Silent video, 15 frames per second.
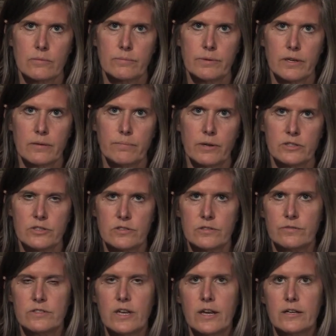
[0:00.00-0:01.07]
big bunches
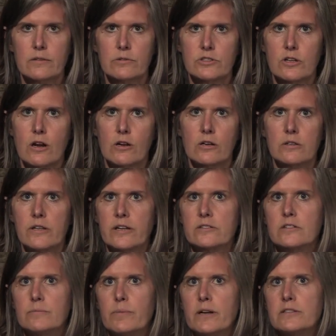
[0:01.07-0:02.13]
of data which are
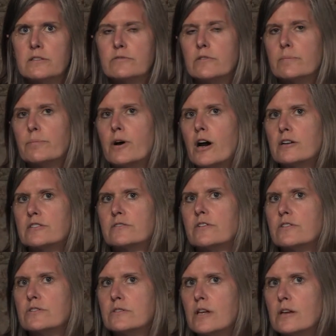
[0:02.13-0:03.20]
collected by different parts of
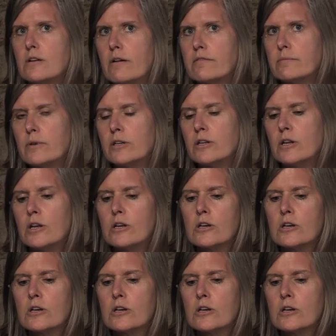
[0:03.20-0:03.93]
our state government.